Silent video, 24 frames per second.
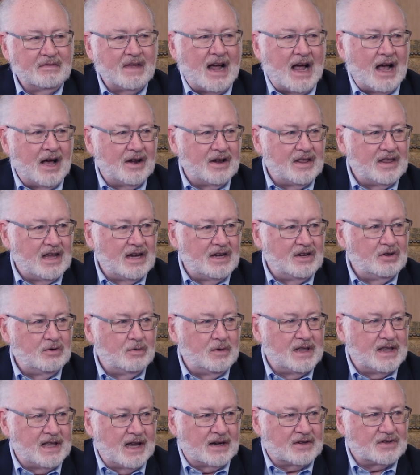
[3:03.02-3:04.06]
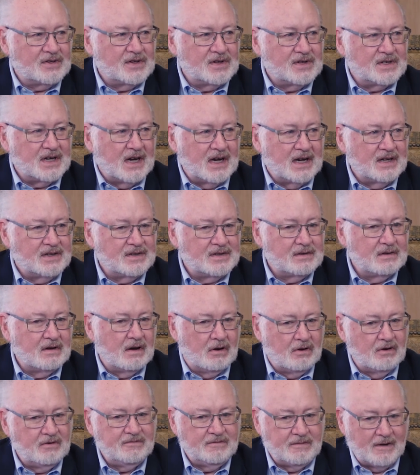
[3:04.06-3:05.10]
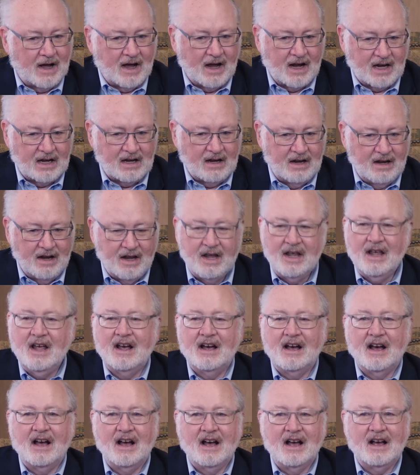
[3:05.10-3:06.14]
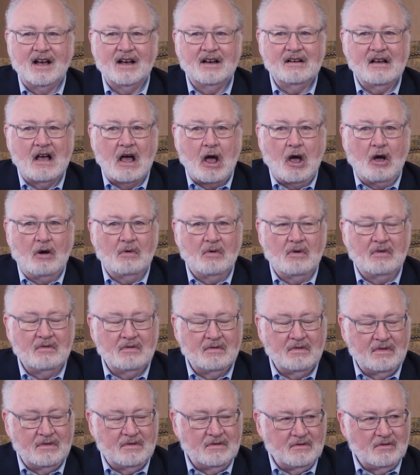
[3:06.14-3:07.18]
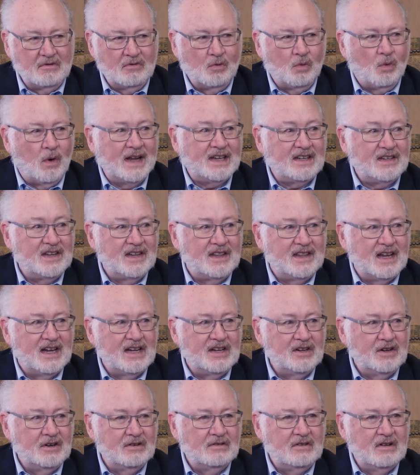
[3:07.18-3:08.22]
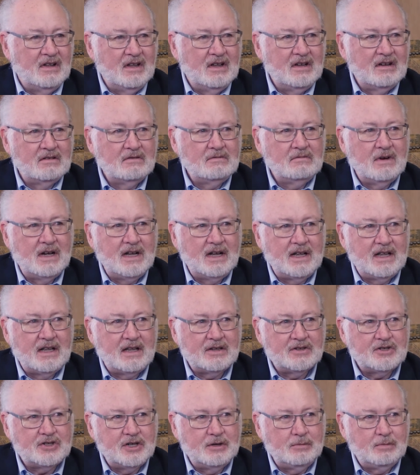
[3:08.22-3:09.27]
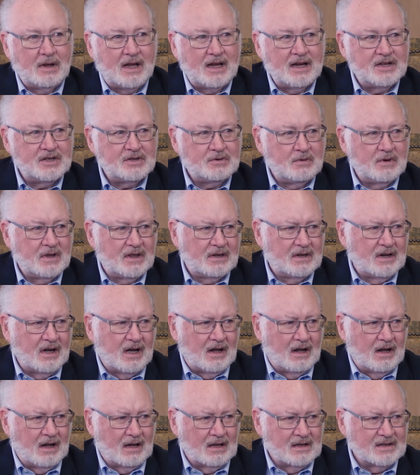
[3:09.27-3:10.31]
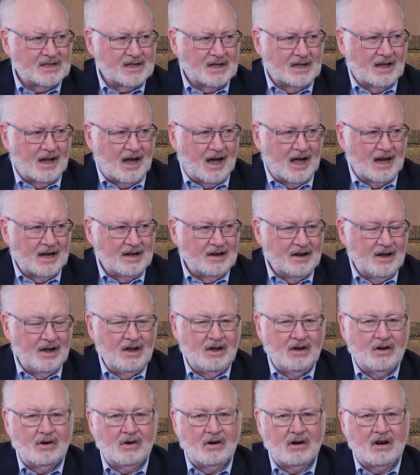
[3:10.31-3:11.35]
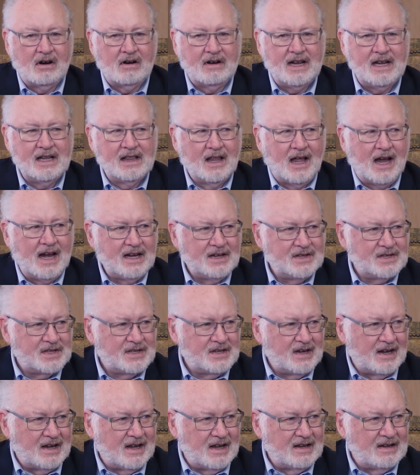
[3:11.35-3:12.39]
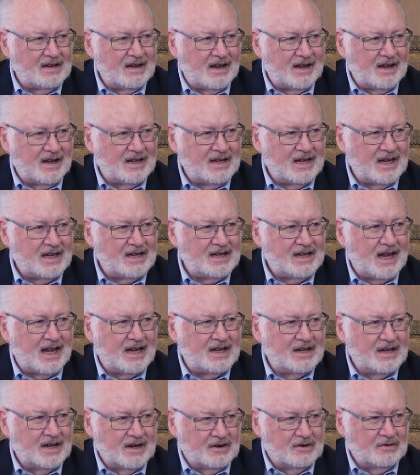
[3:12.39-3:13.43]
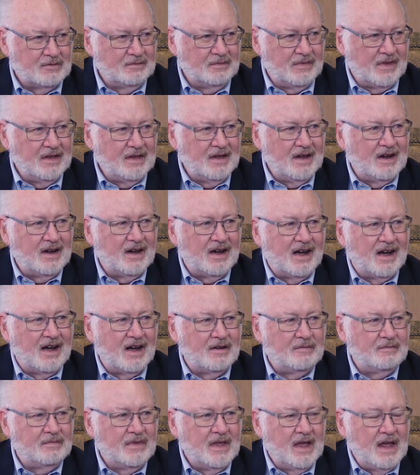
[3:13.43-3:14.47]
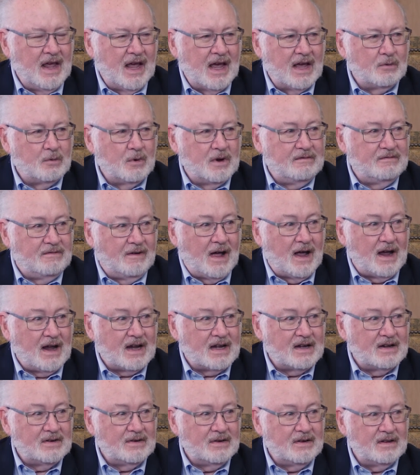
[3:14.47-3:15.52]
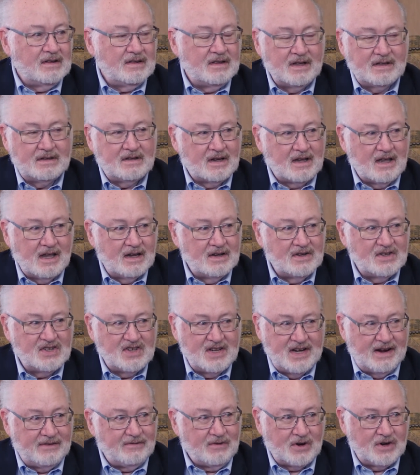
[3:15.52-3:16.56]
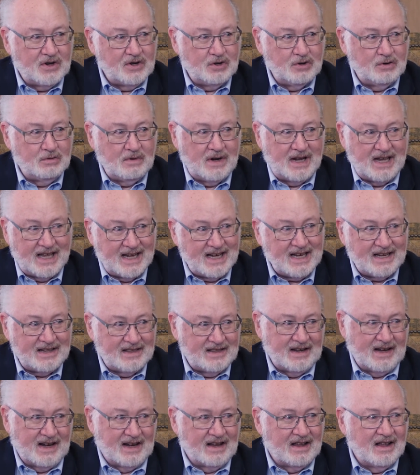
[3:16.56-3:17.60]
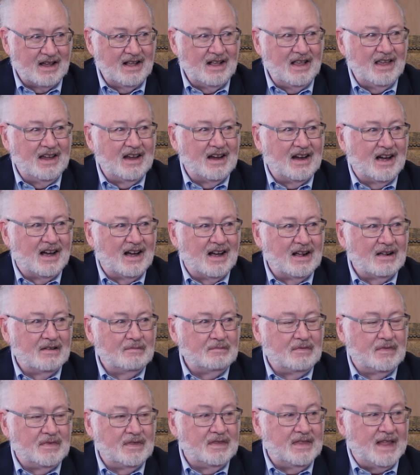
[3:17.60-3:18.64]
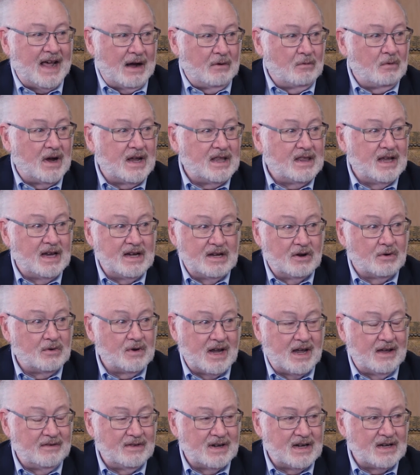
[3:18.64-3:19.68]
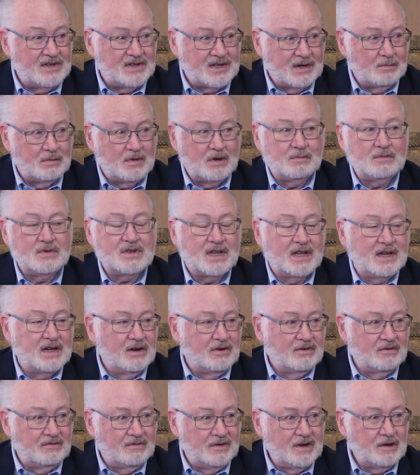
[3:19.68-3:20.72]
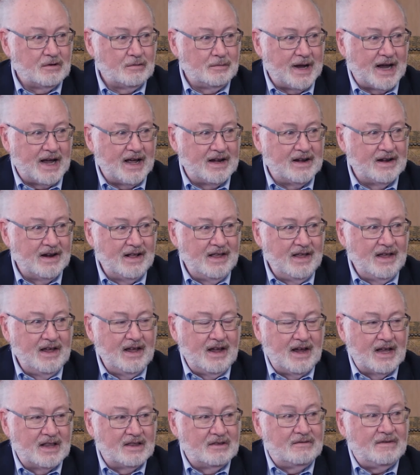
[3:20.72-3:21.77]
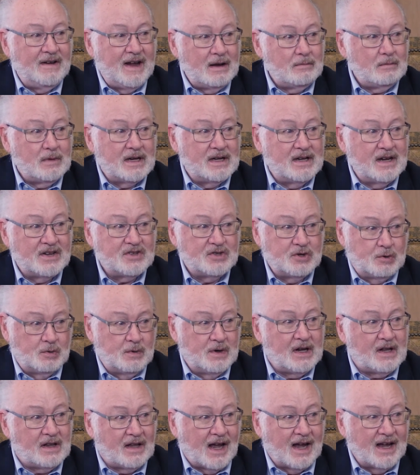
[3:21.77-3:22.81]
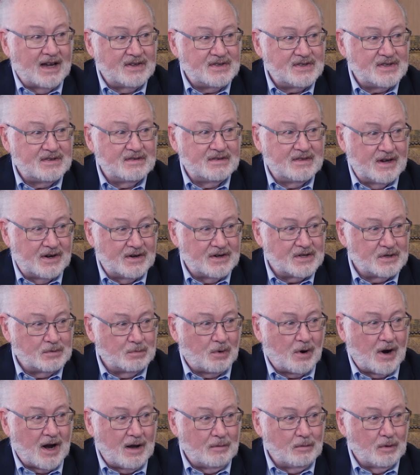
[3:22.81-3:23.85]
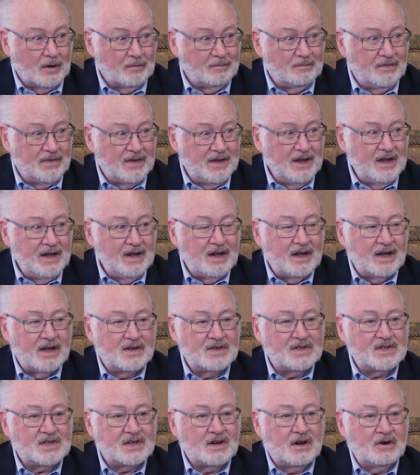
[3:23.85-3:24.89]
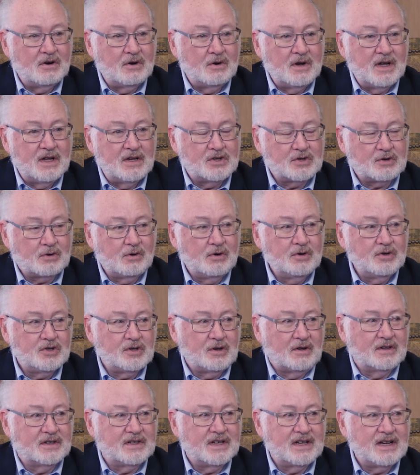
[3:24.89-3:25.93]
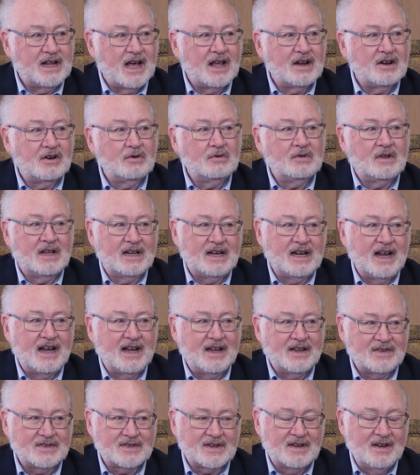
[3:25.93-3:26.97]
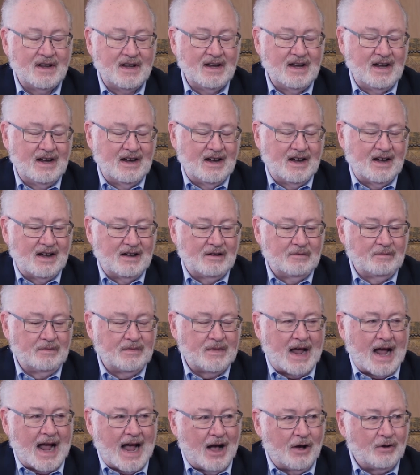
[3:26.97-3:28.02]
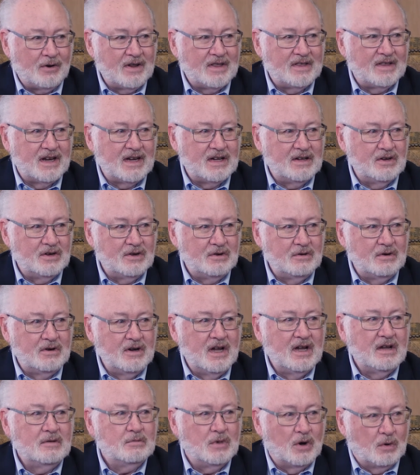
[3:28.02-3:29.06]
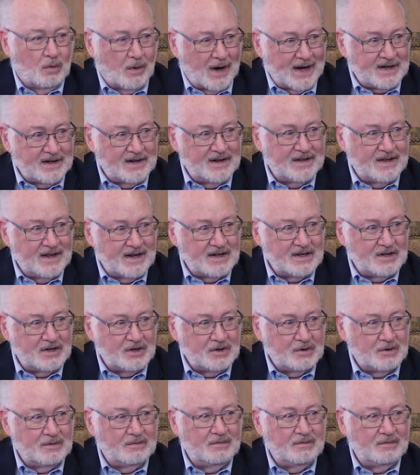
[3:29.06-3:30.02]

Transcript: how do they do with exercise? Oh, fine. Uh, what do they do? Well, she plays with dolls a lot, or he likes uh, uh, Nintendo. Um, and we find that the kids never do anything. Um, that way, they don't have any symptoms, they don't feel bad, mm-hmm. and the family doesn't realize there's a problem. Mm-hmm. And so, it's crucial to not only ask um, how do they do, but what do they do